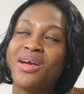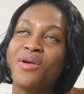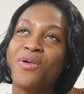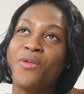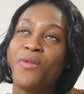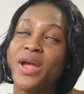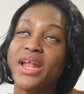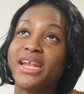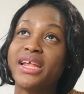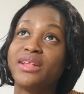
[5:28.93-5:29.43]

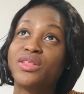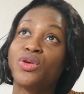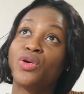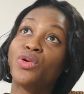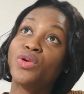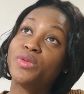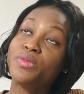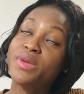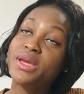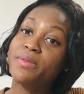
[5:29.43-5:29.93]
when they
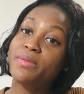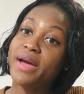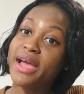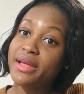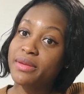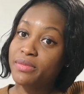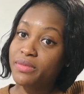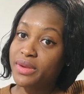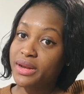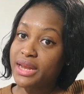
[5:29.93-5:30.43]
told me
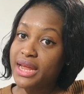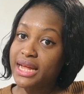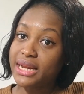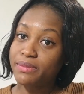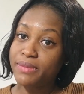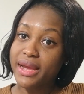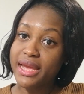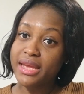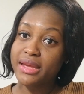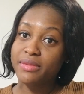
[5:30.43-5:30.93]
by that
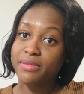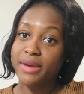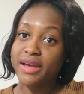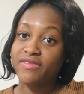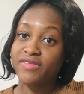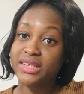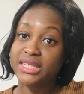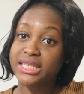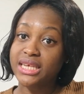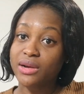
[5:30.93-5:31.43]
my
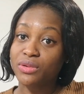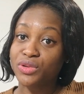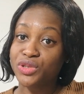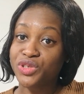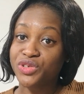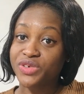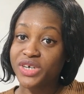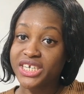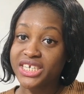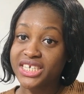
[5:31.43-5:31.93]
visa
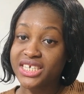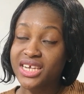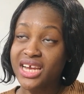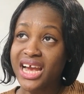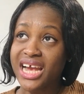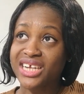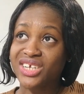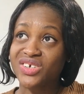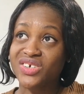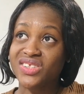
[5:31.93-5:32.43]
was ready,
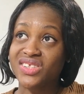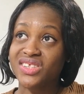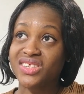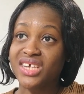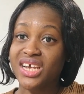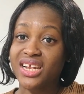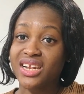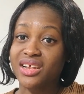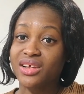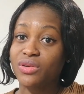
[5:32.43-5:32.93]
I just
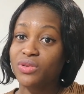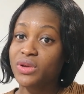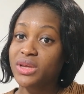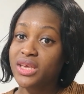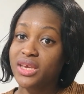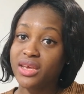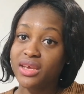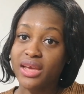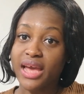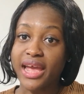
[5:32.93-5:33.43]
decided,
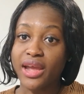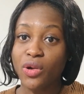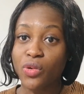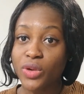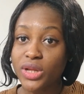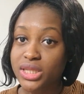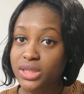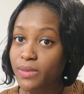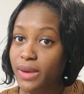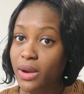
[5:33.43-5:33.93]
okay, I
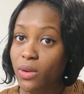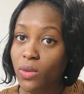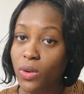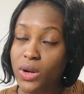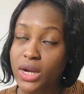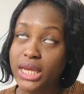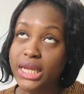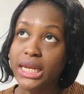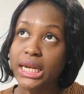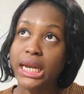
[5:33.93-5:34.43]
quit my
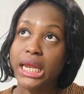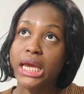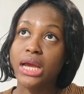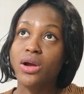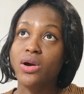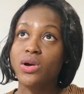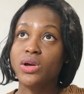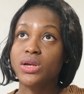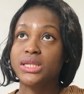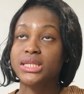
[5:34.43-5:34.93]
work in
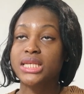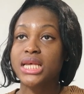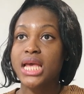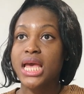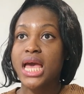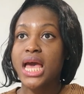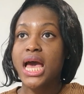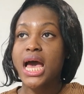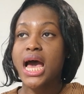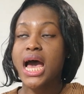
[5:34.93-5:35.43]
Lagos
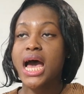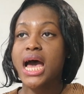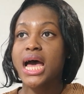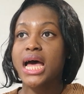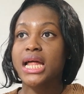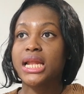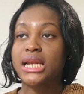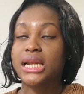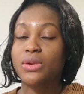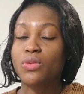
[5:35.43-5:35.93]

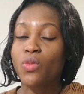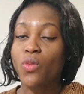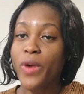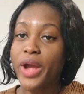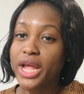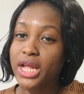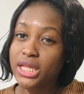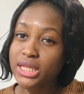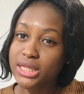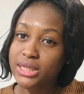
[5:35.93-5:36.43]
and
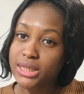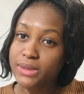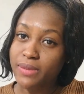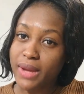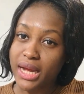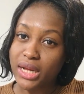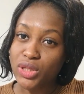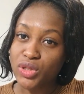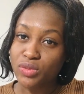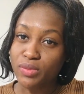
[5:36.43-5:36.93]
went
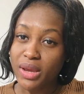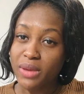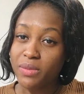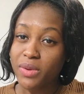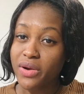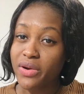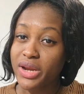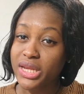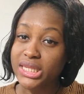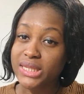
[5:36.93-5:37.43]
back to my
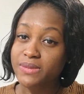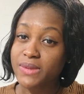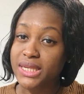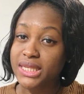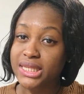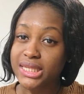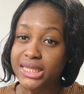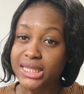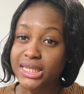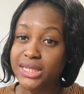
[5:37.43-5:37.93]
parents' Bay
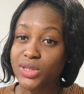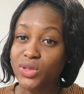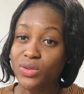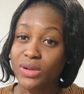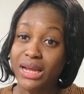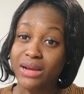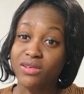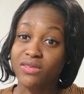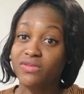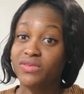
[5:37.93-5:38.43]
City to
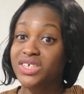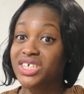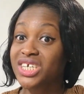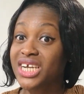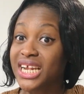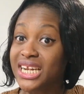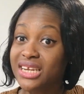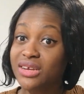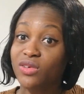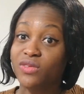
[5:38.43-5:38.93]
like
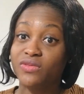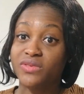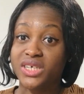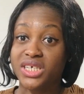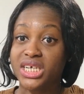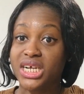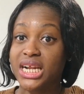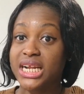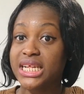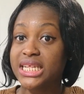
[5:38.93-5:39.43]

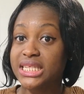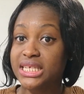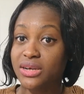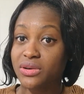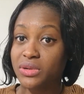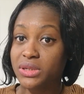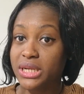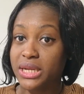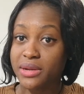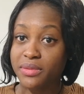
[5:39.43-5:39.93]
officially
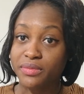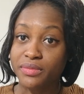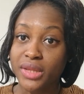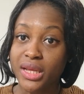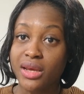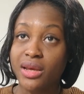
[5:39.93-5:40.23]
tell them,